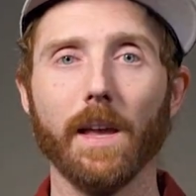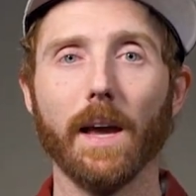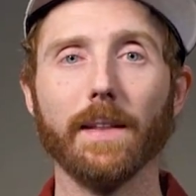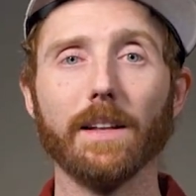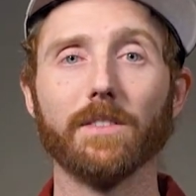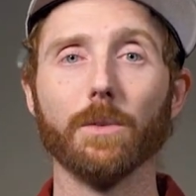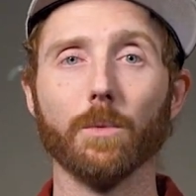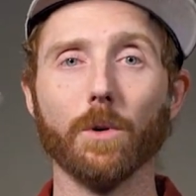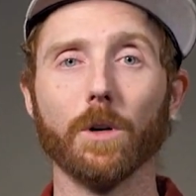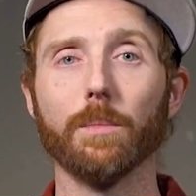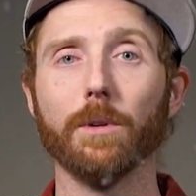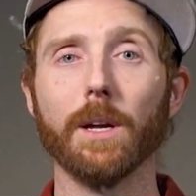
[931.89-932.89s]
And that's the
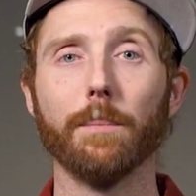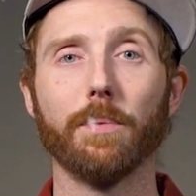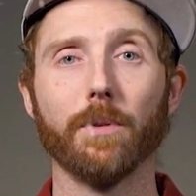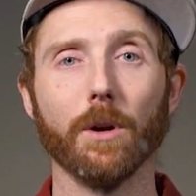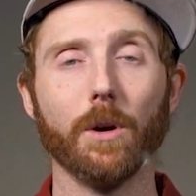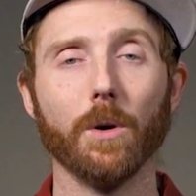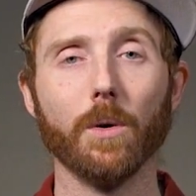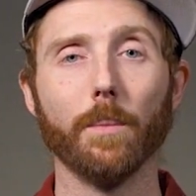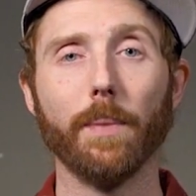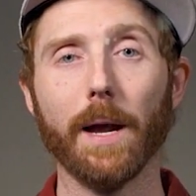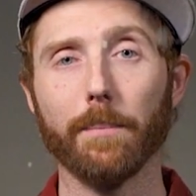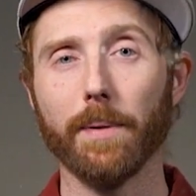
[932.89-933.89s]
Rollerblade Pro
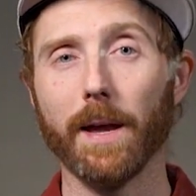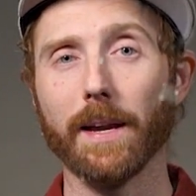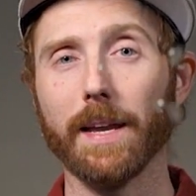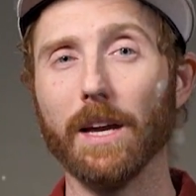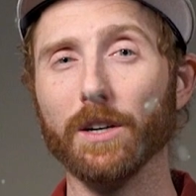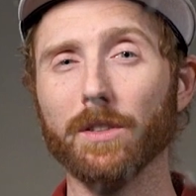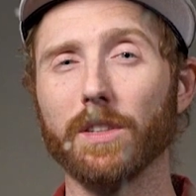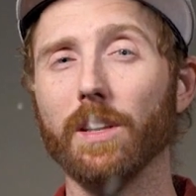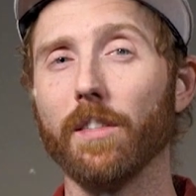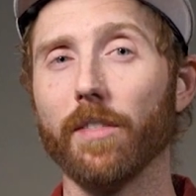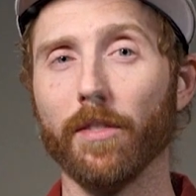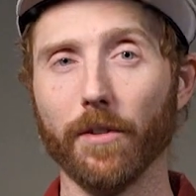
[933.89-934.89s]
Backpack
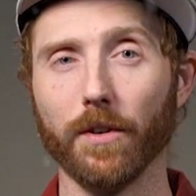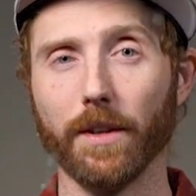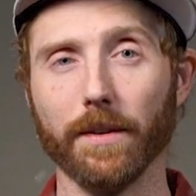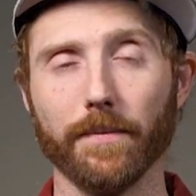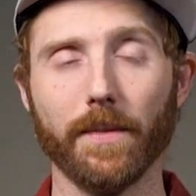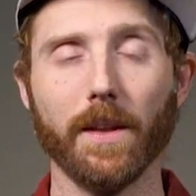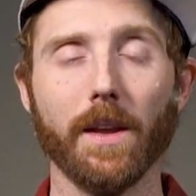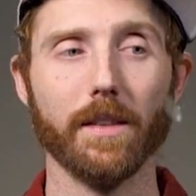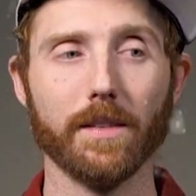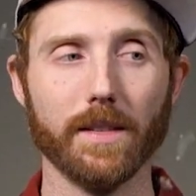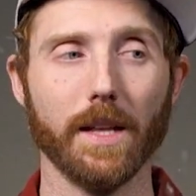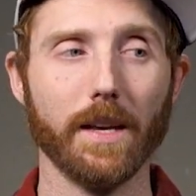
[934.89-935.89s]
LT30.
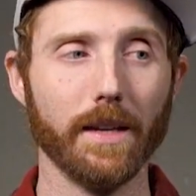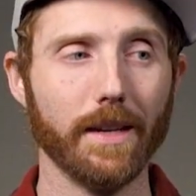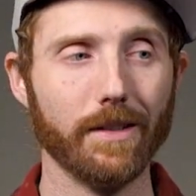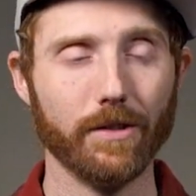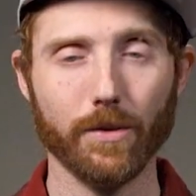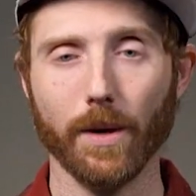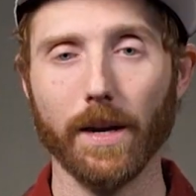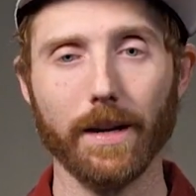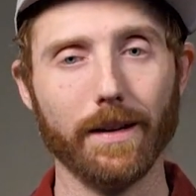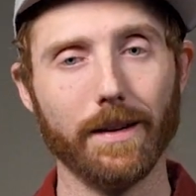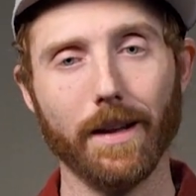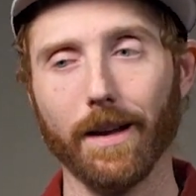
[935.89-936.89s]
This thing is
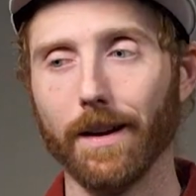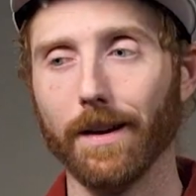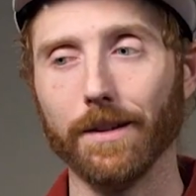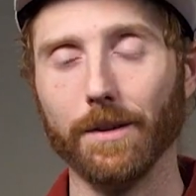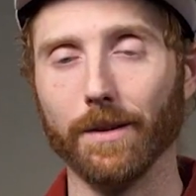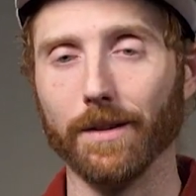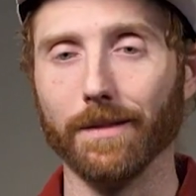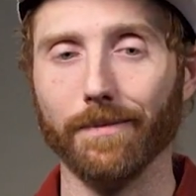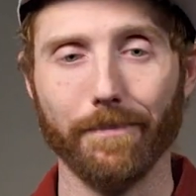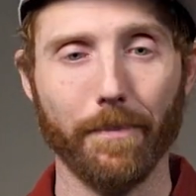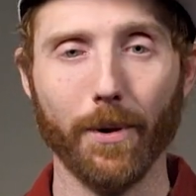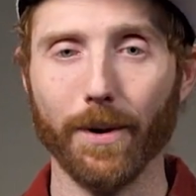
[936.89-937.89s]
great. You
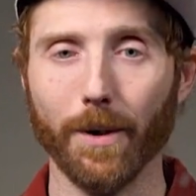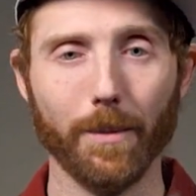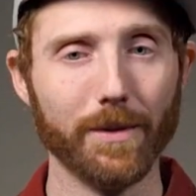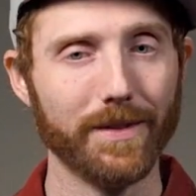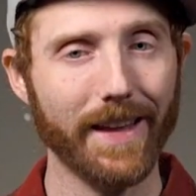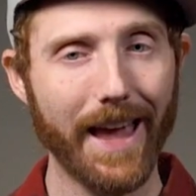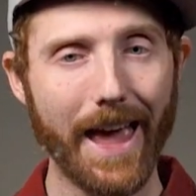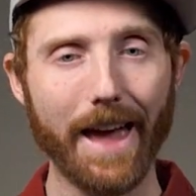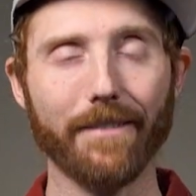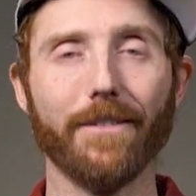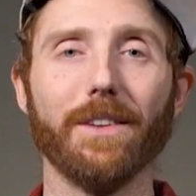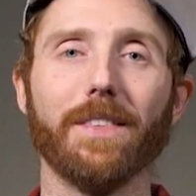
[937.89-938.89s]
can put almost
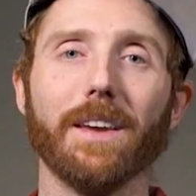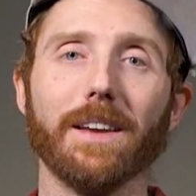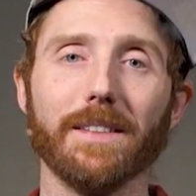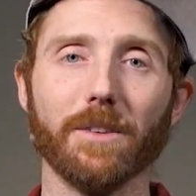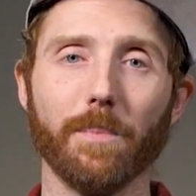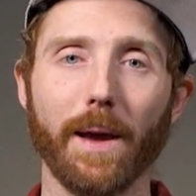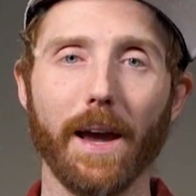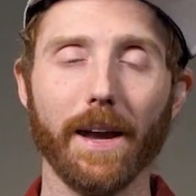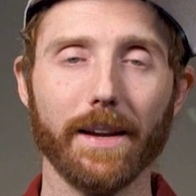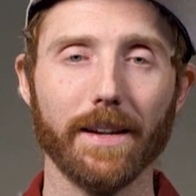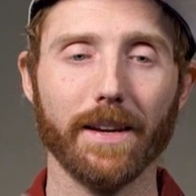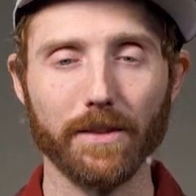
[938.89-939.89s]
everything in this
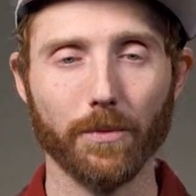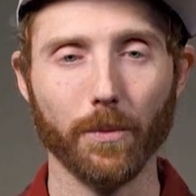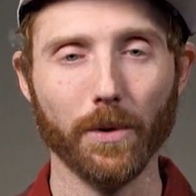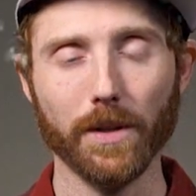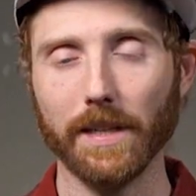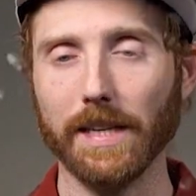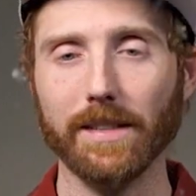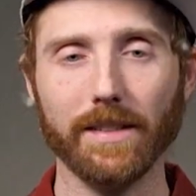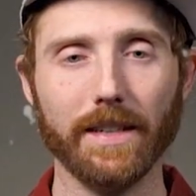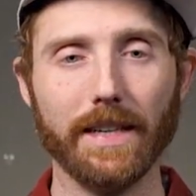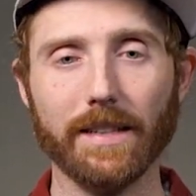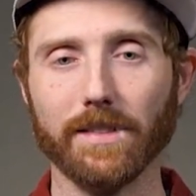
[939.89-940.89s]
pack. It's really
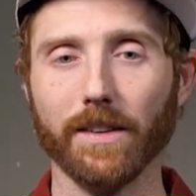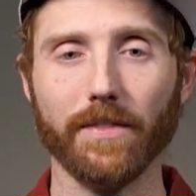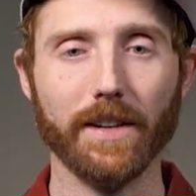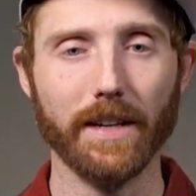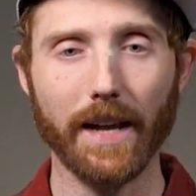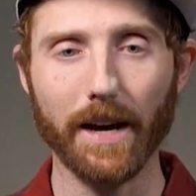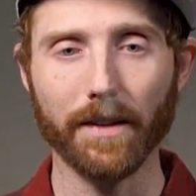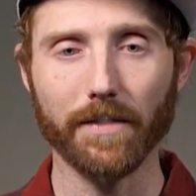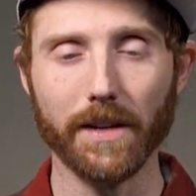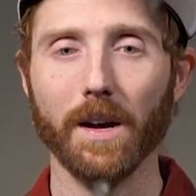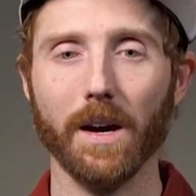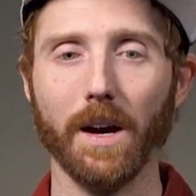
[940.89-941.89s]
easy to get stuff in and out of
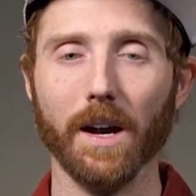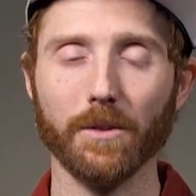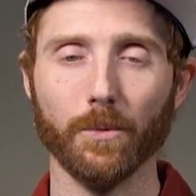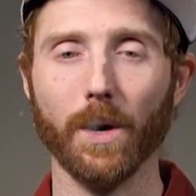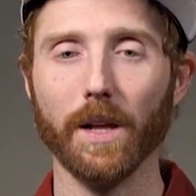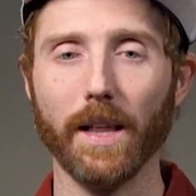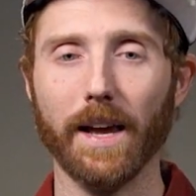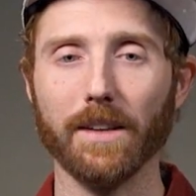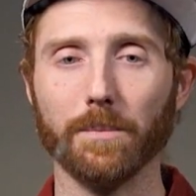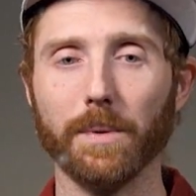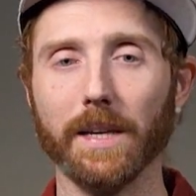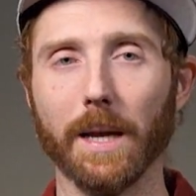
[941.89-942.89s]
it, as well
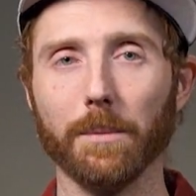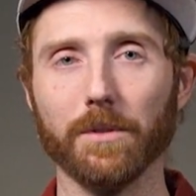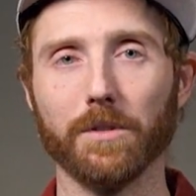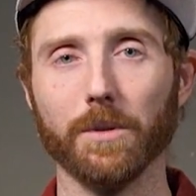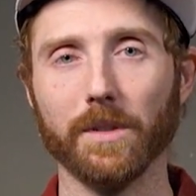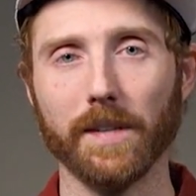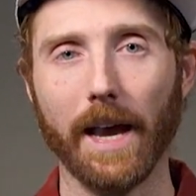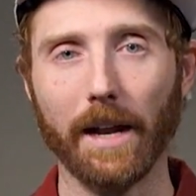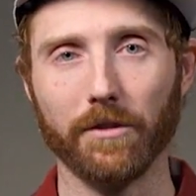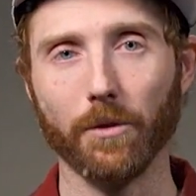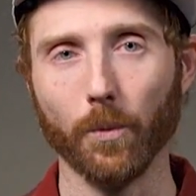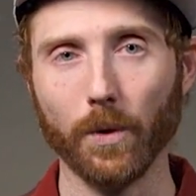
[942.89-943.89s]
as being able to
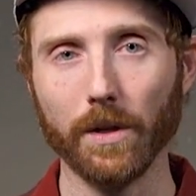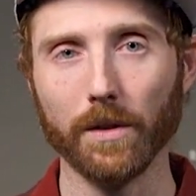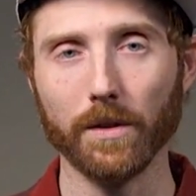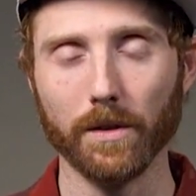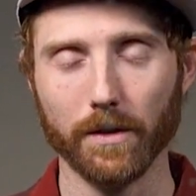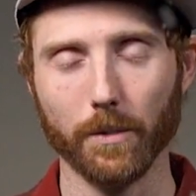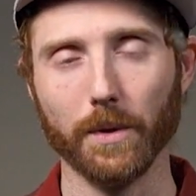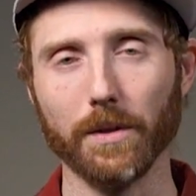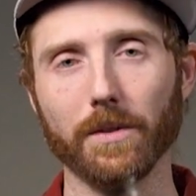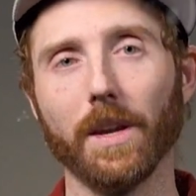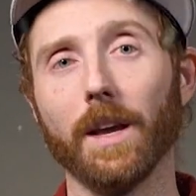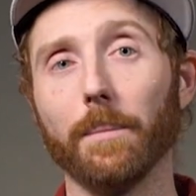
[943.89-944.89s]
attach your
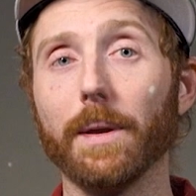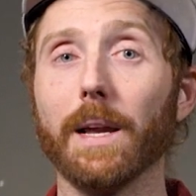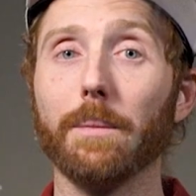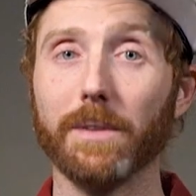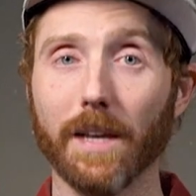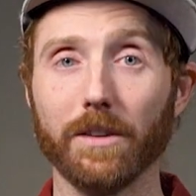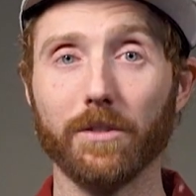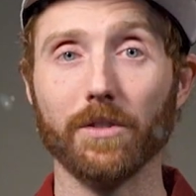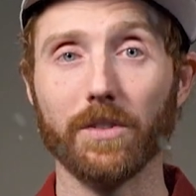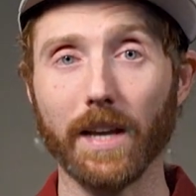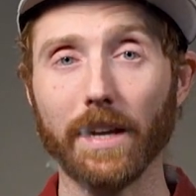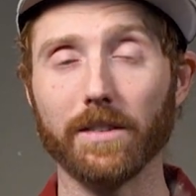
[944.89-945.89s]
wheels, being able to attach your
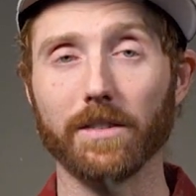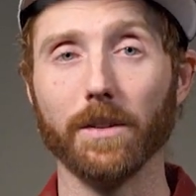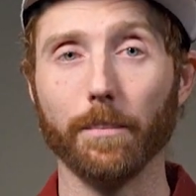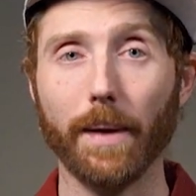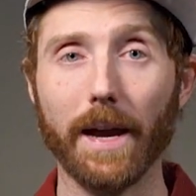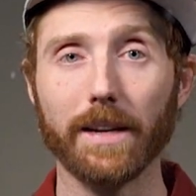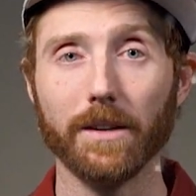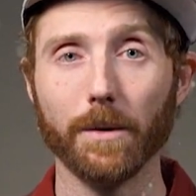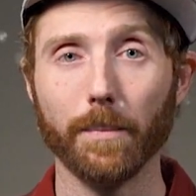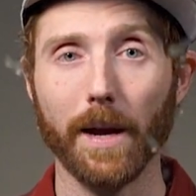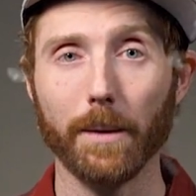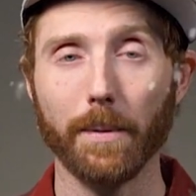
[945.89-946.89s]
skates to the back of
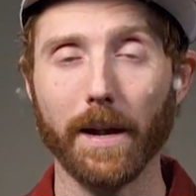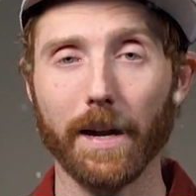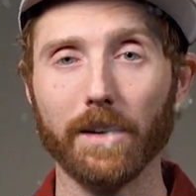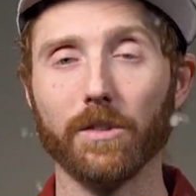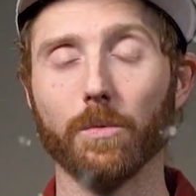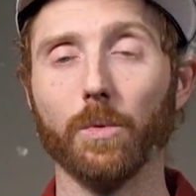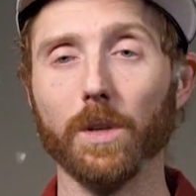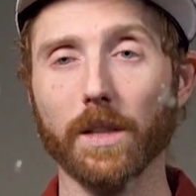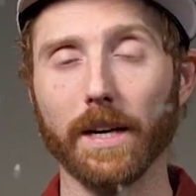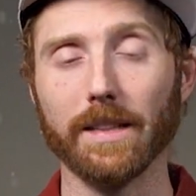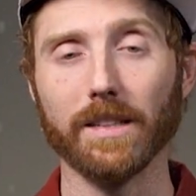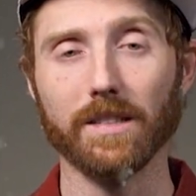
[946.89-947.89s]
your backpack. I just really
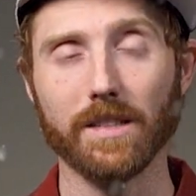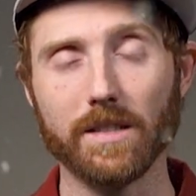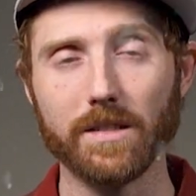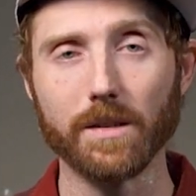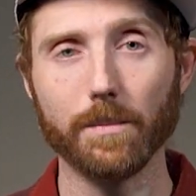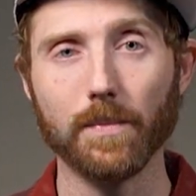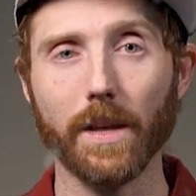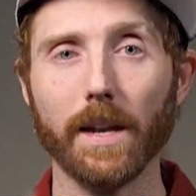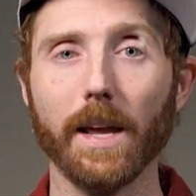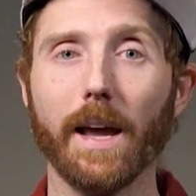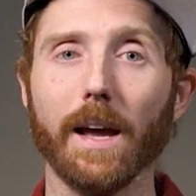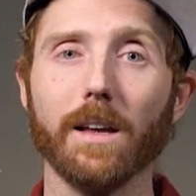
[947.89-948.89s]
like the system that
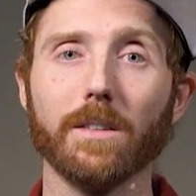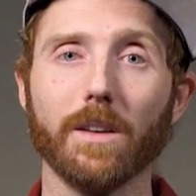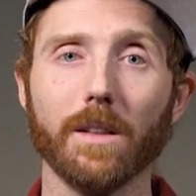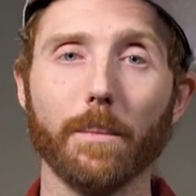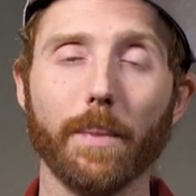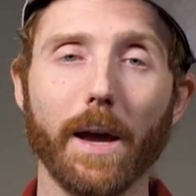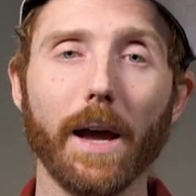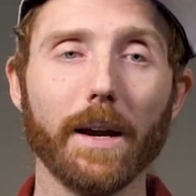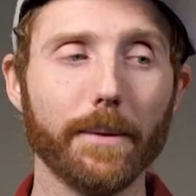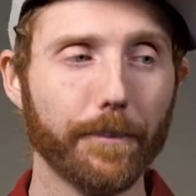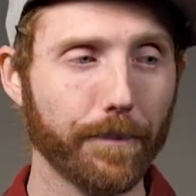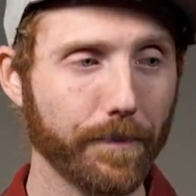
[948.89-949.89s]
it has on the
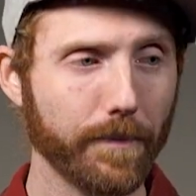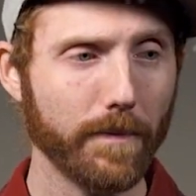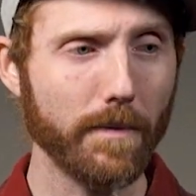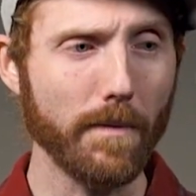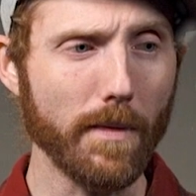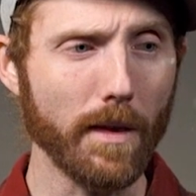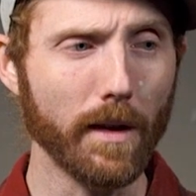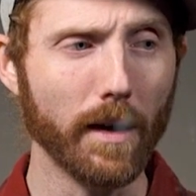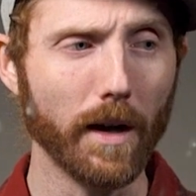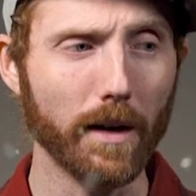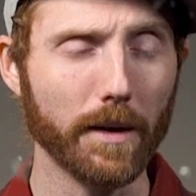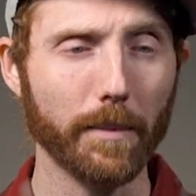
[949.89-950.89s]
back
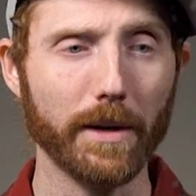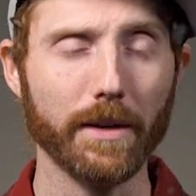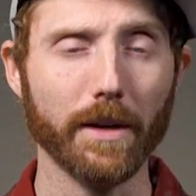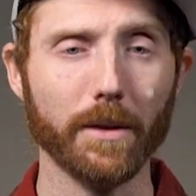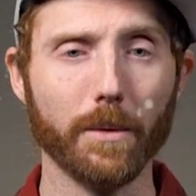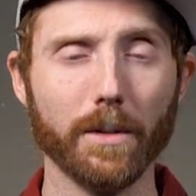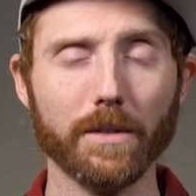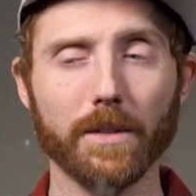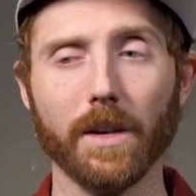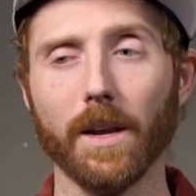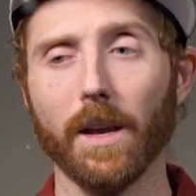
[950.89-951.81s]
compared to other ones.